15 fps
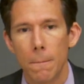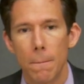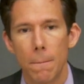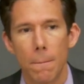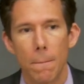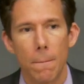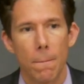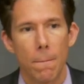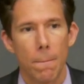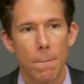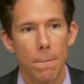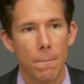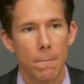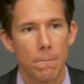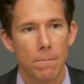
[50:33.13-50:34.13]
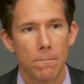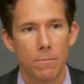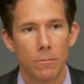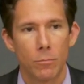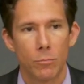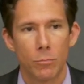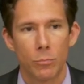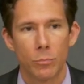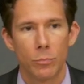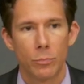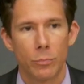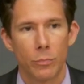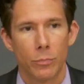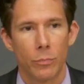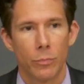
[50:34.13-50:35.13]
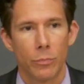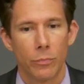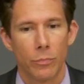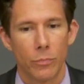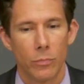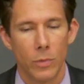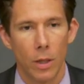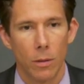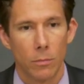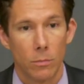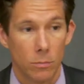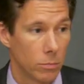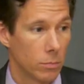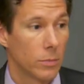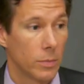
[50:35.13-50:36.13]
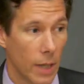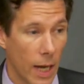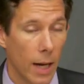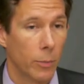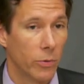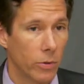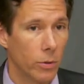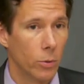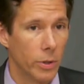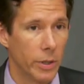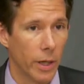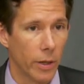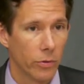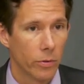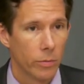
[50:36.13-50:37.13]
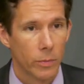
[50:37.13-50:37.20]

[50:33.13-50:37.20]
and if yes, where would you point that out? Yeah, absolutely yes.